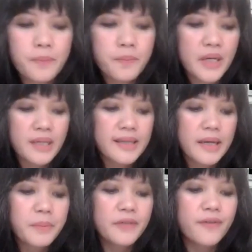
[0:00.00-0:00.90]

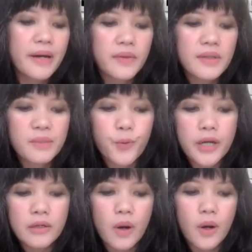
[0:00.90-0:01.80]
exemplified this
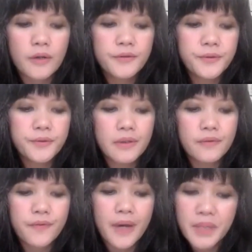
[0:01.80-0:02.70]
brand of
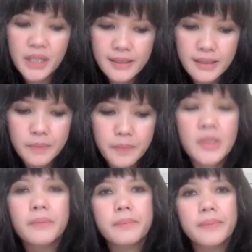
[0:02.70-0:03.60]
feminism,
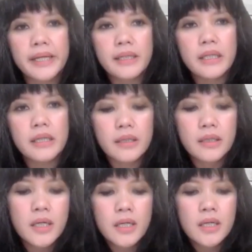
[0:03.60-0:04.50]
blending
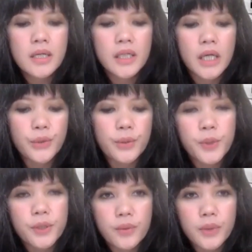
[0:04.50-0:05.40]

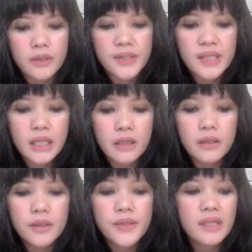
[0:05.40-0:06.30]
entrepreneurial
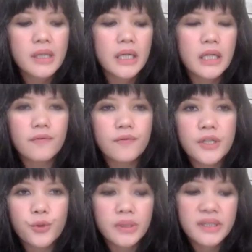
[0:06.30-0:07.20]
skills,
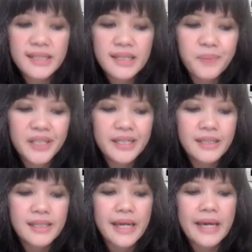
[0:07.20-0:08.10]
individual
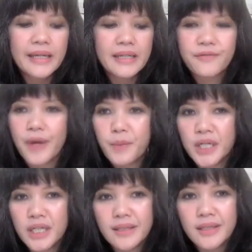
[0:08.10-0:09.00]
disciplines, and
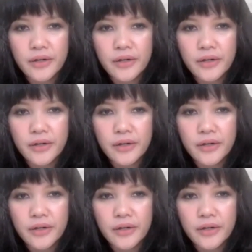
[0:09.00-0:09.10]
feminist